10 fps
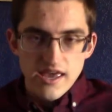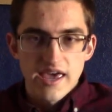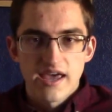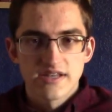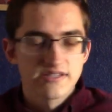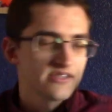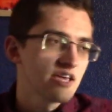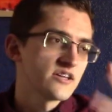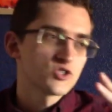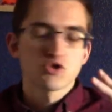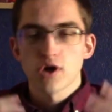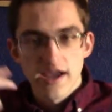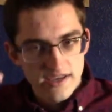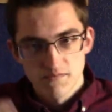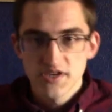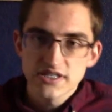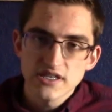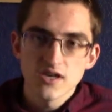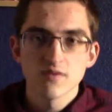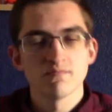And they try and convince
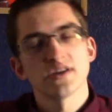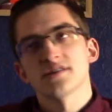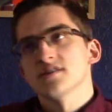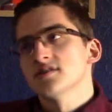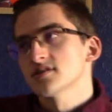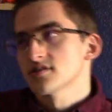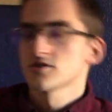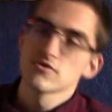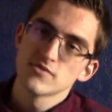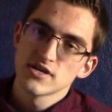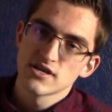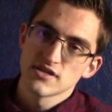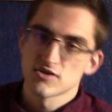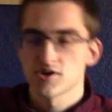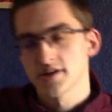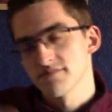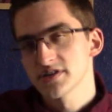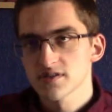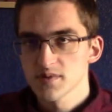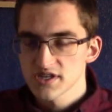him, and he doesn't do it, and they try and
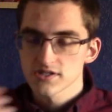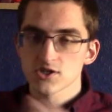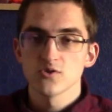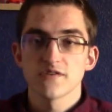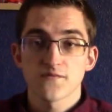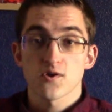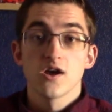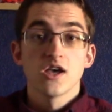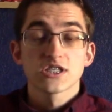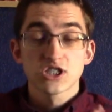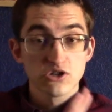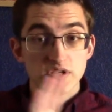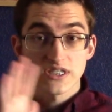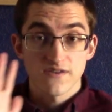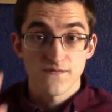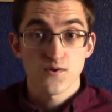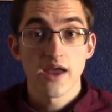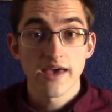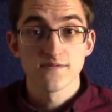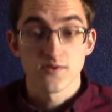convince him, and he doesn't do it for, seriously,
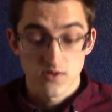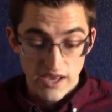forever.